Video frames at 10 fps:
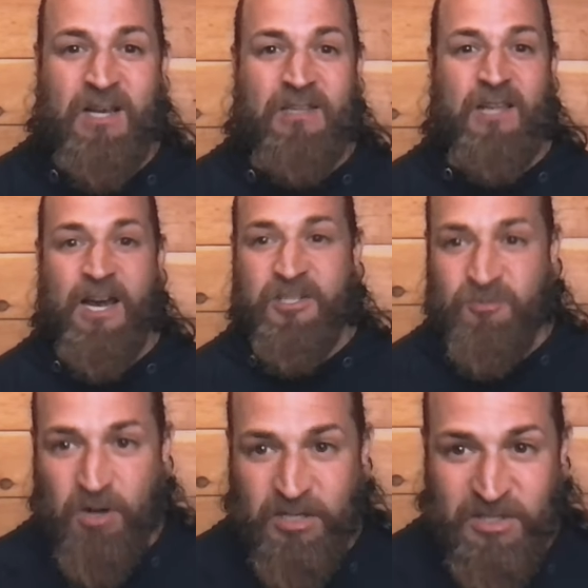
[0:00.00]
a lot of
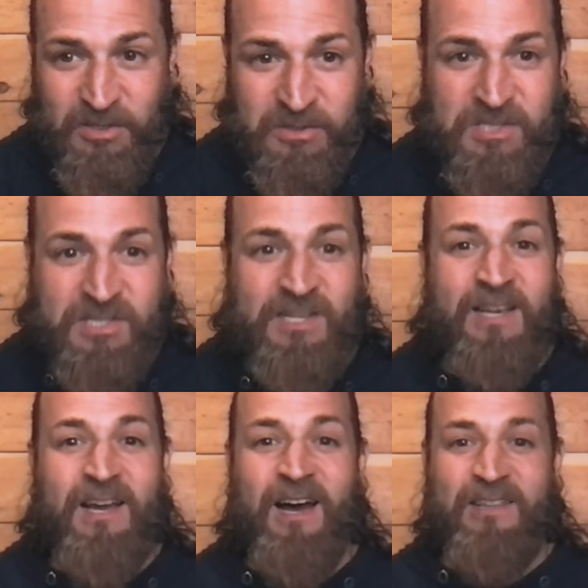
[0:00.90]
drug use,
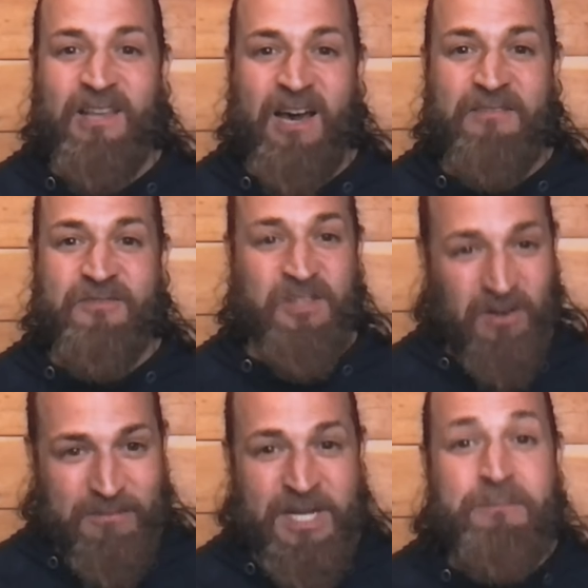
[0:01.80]
a lot of, you know what
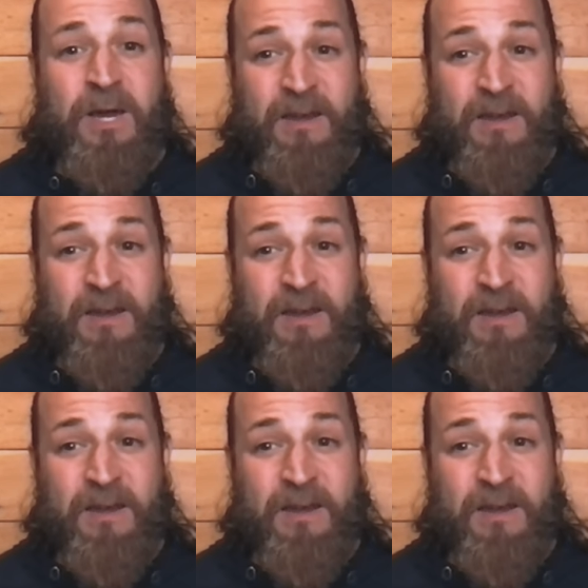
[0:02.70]
I mean? But